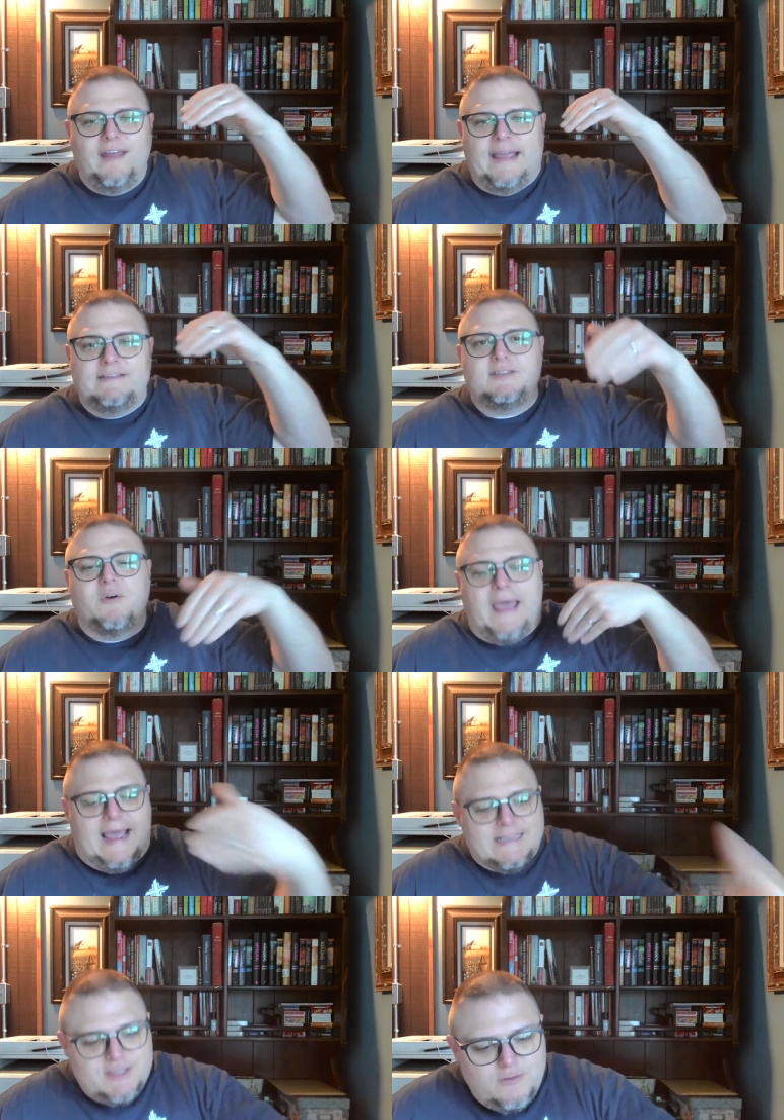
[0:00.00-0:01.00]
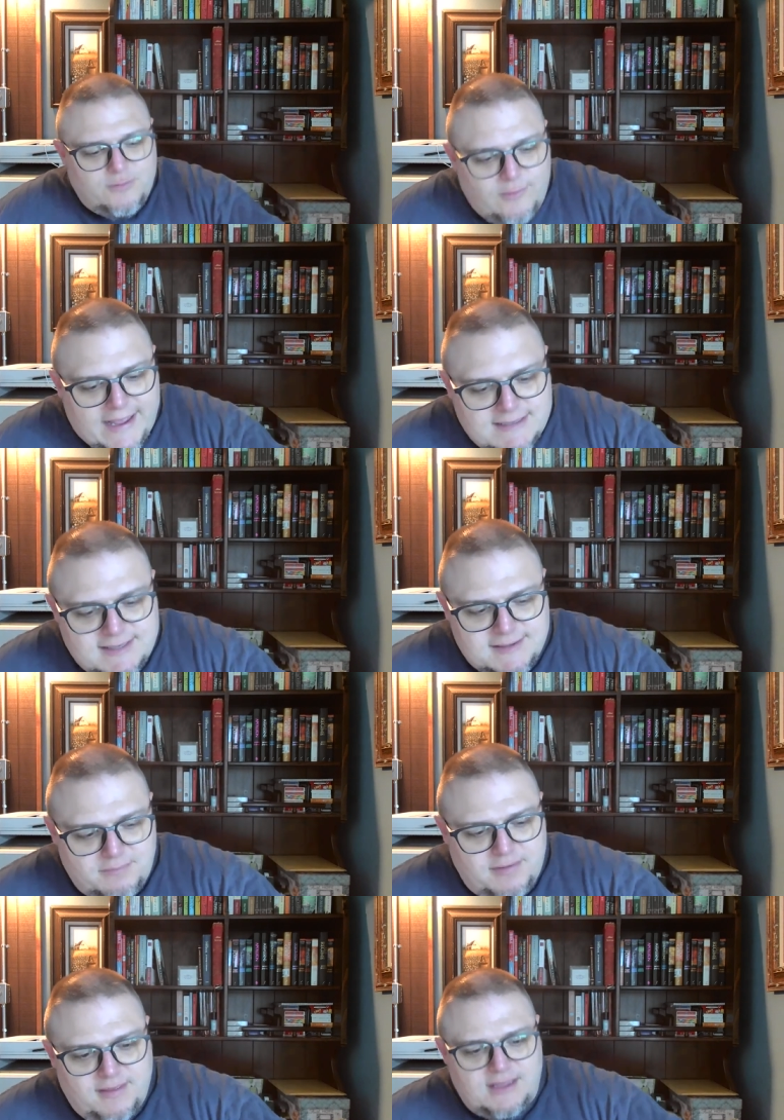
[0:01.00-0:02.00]
And so as you've read
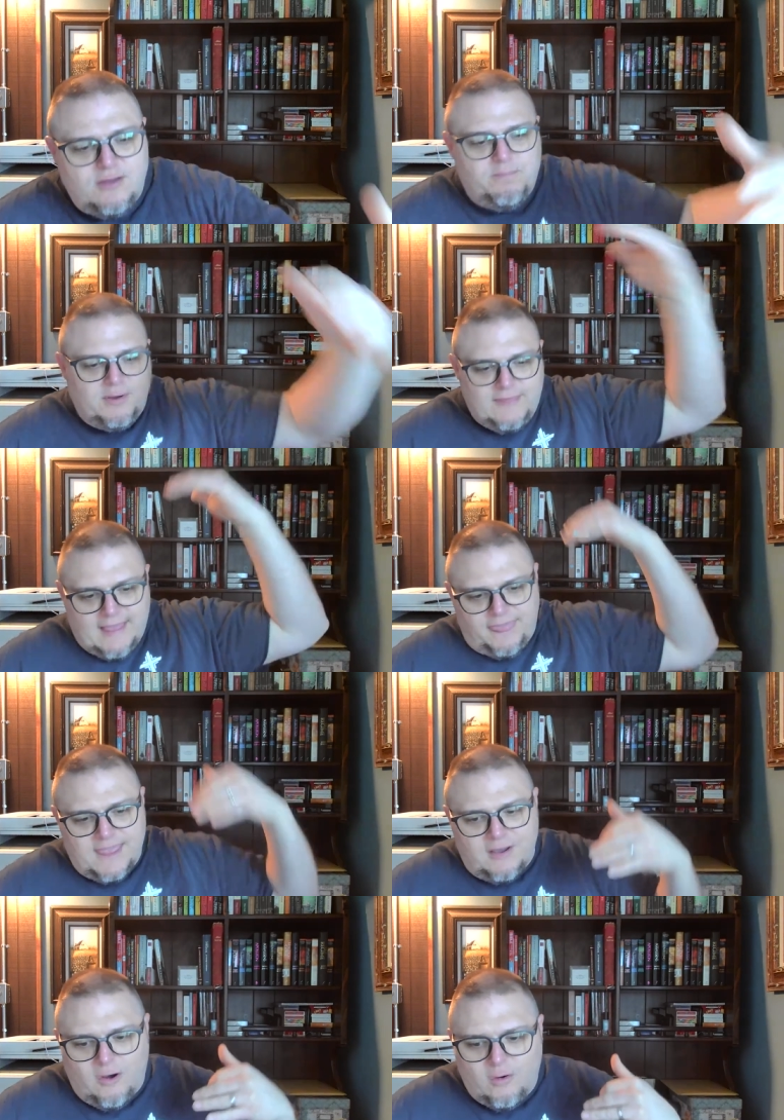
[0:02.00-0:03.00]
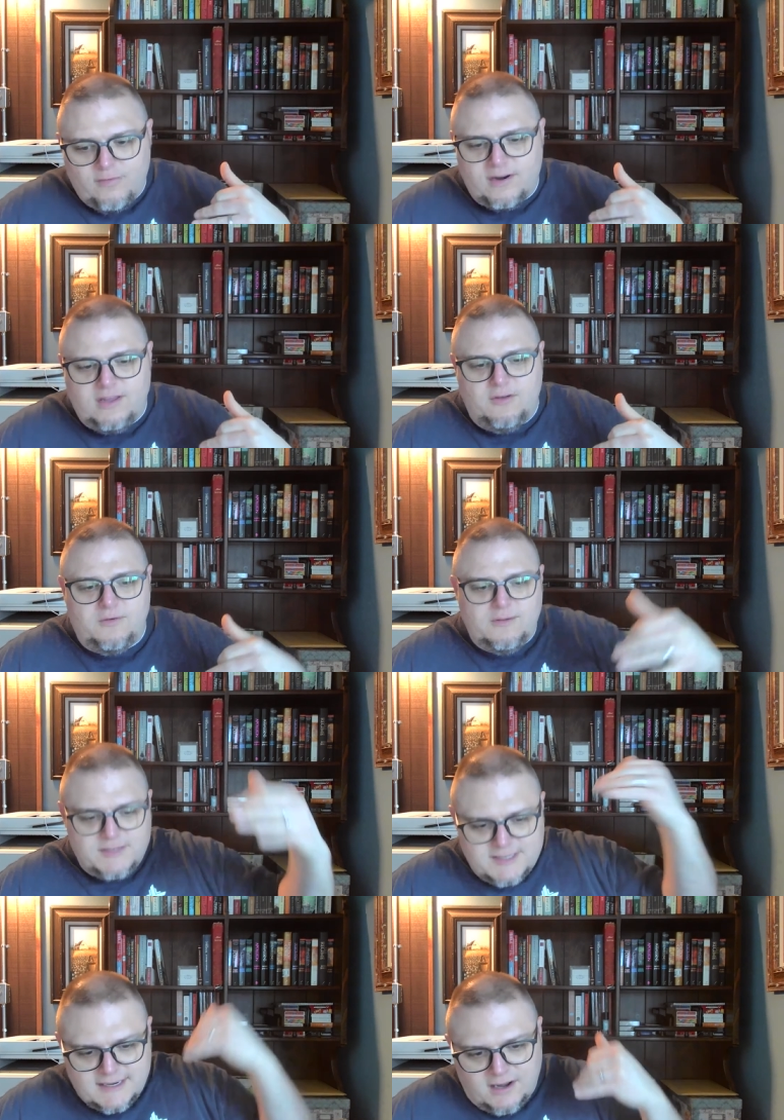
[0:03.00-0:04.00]
something, you put that thing over you, you
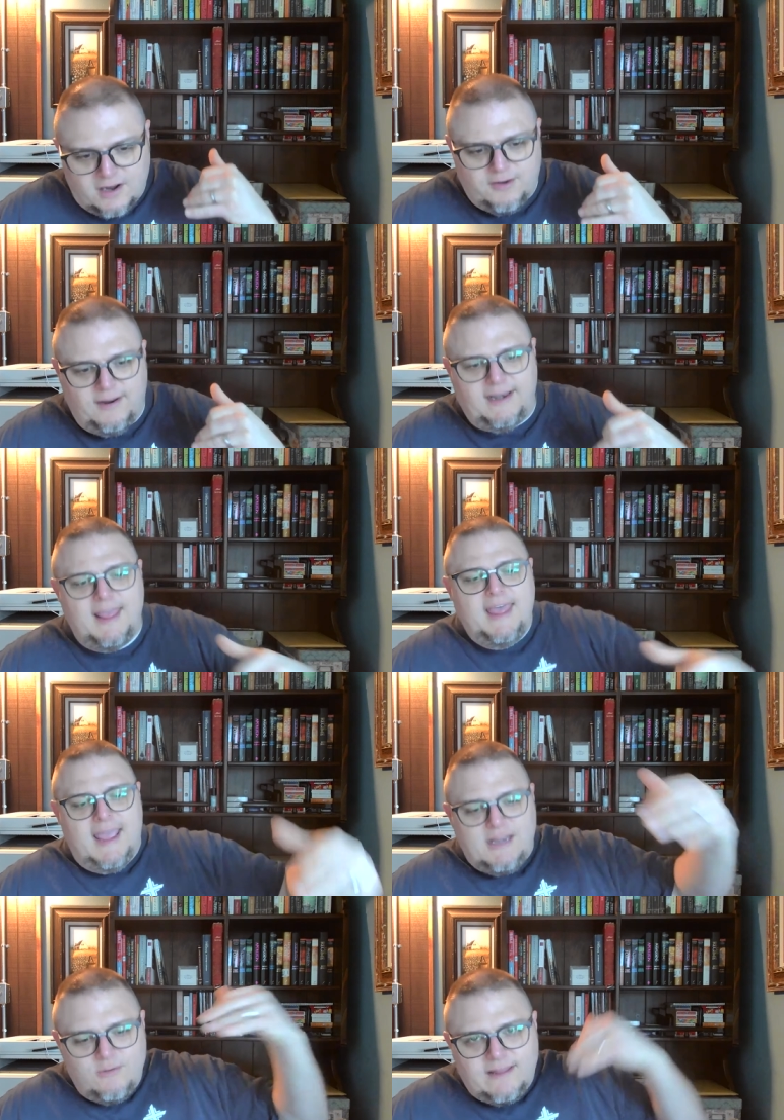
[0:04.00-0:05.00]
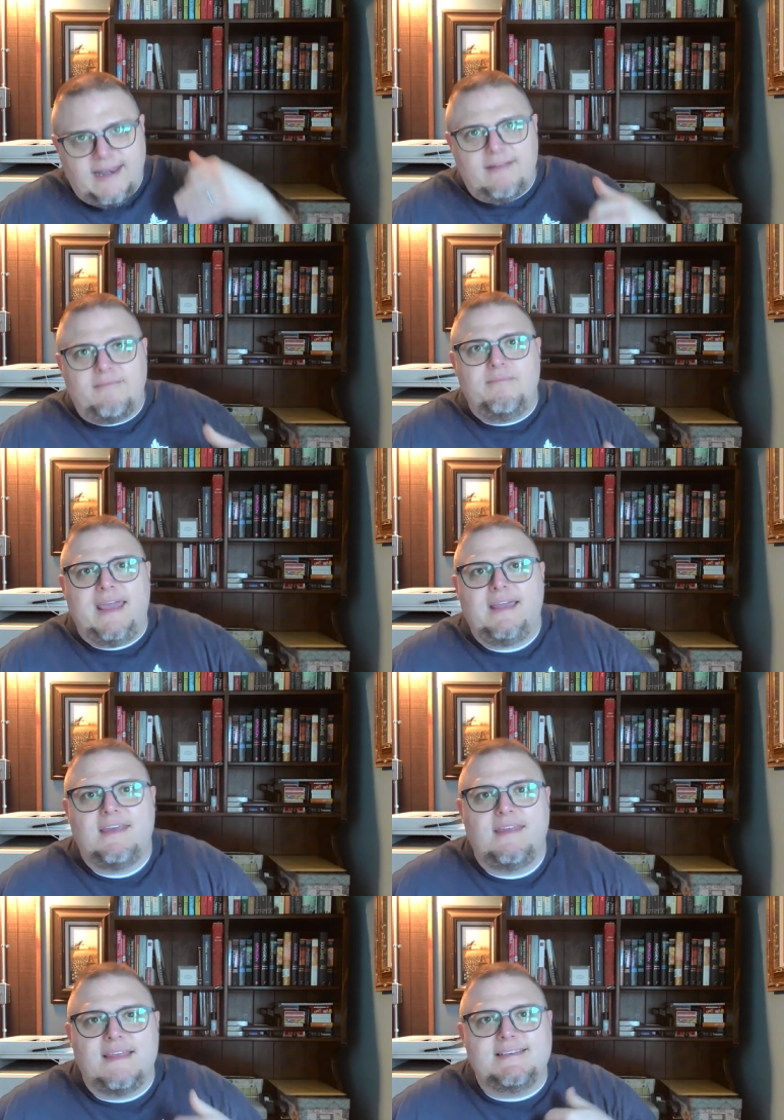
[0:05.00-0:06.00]
sit under it, and you let it
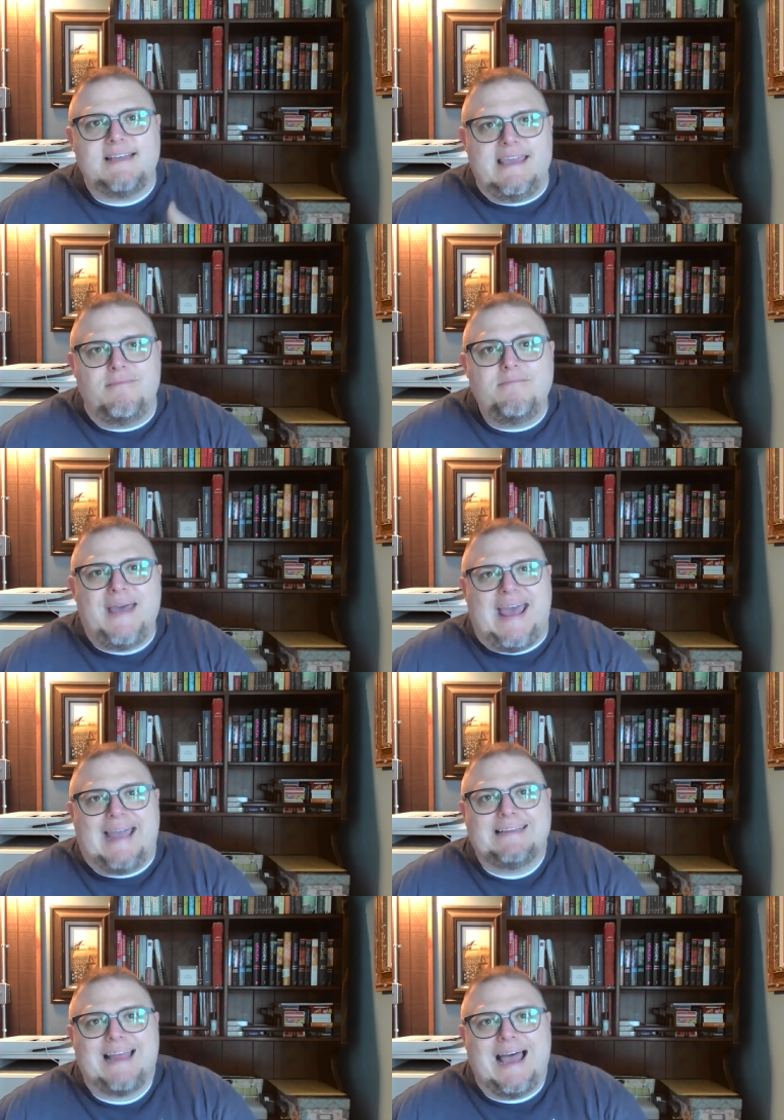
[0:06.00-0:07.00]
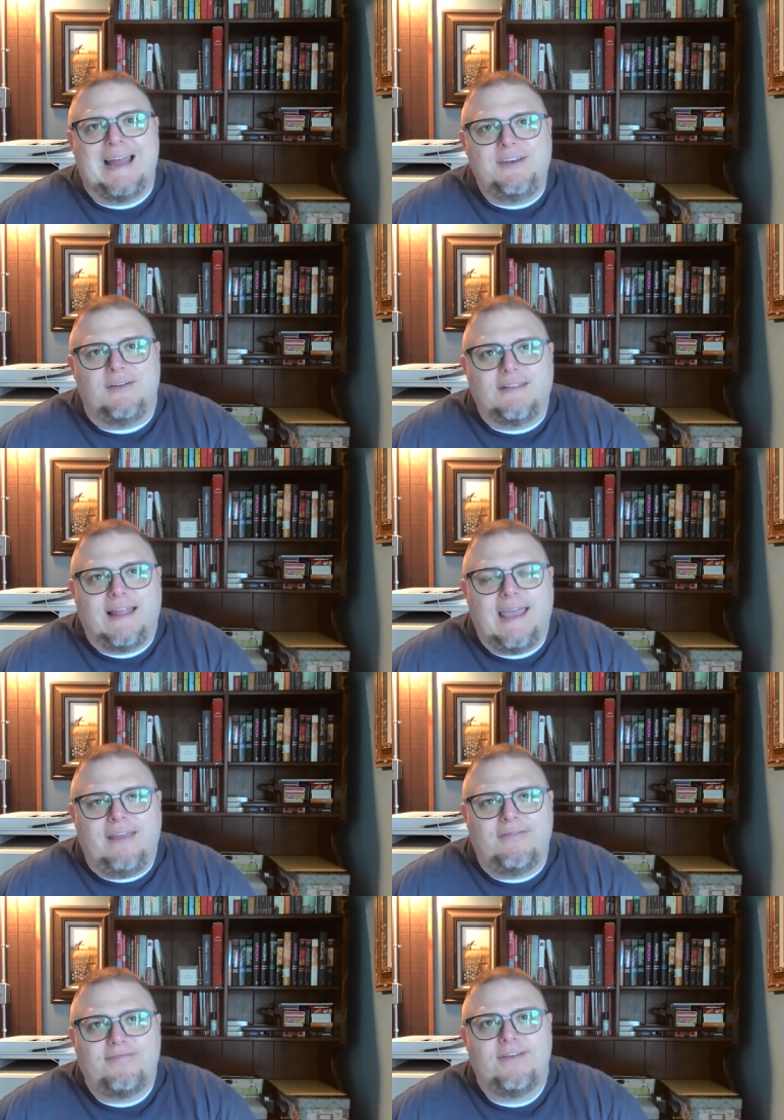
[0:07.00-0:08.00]
make this impact on your
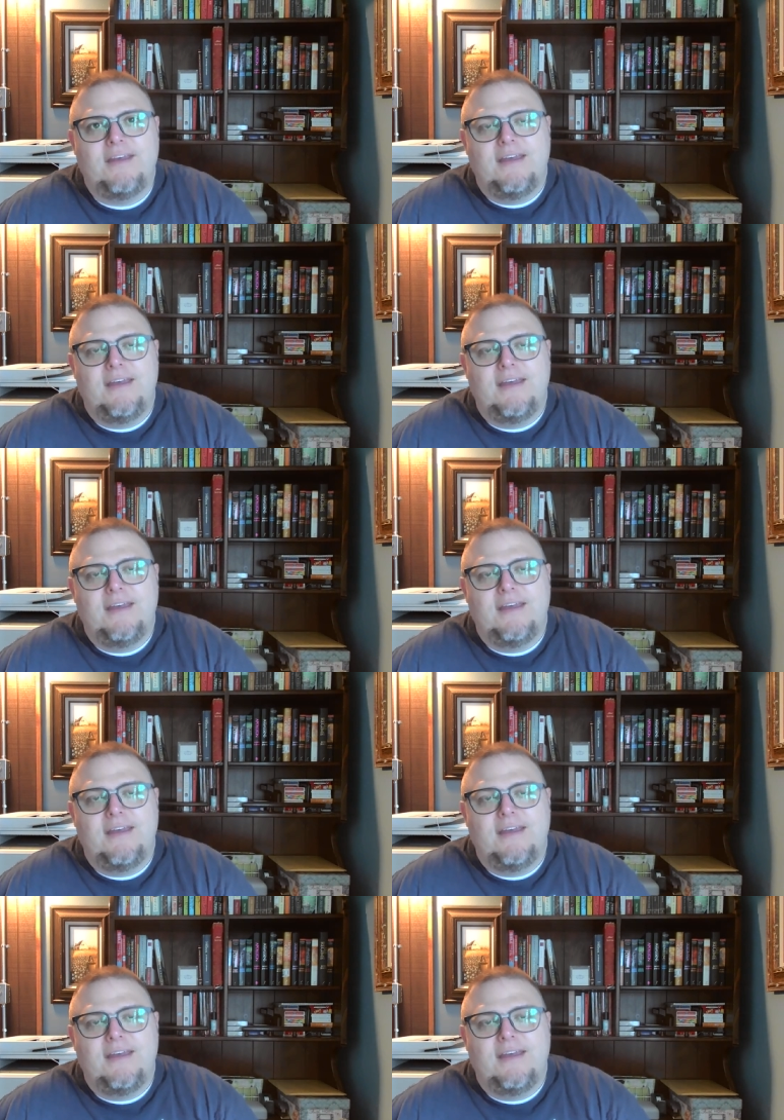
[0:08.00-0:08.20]
life.